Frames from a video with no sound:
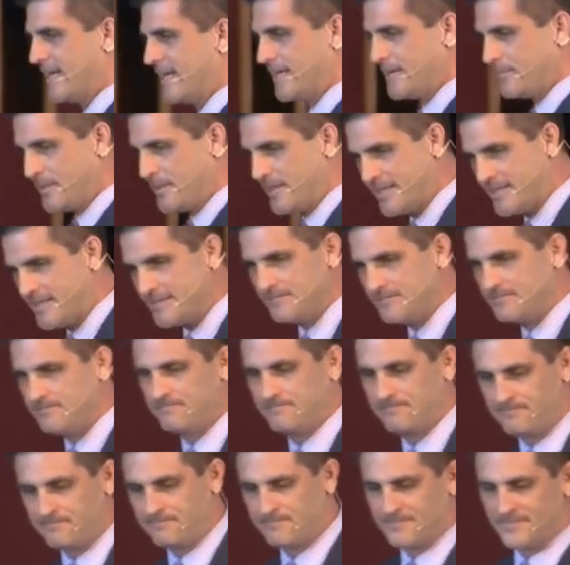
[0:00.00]
Amen.
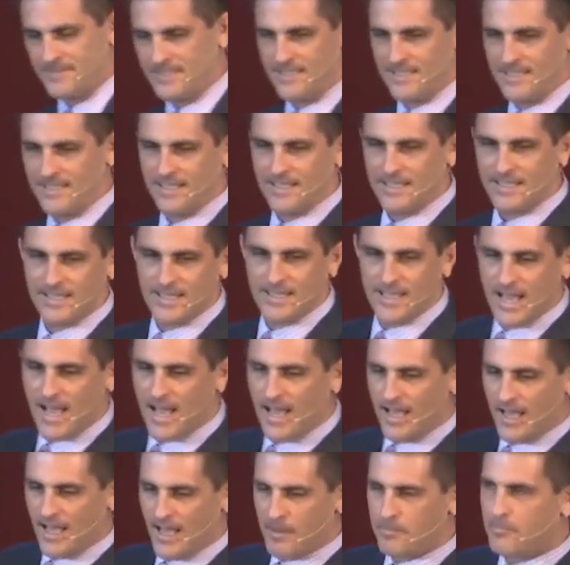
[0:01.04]

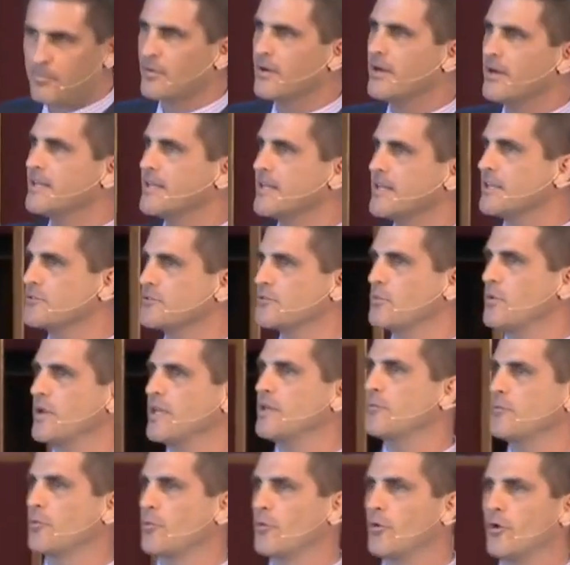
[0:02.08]
I, I pray that as
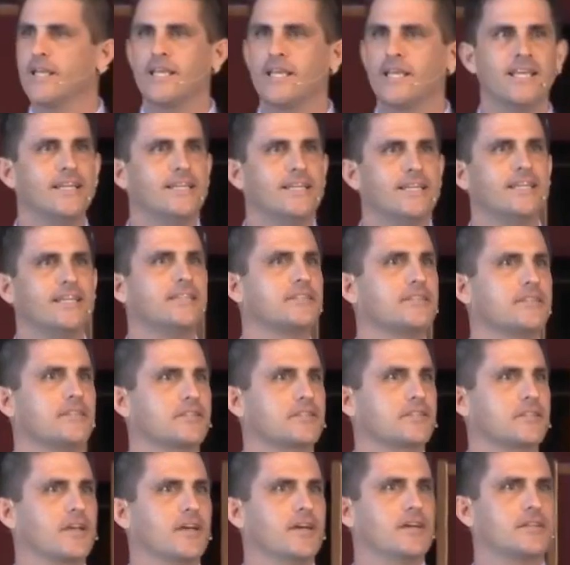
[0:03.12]
we read and
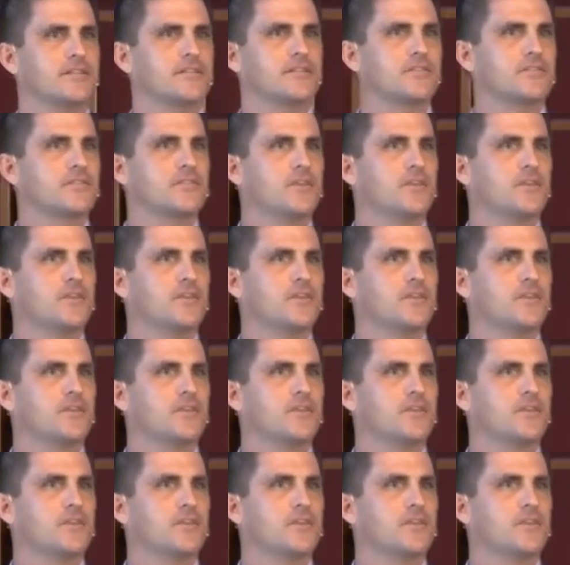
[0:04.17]
discuss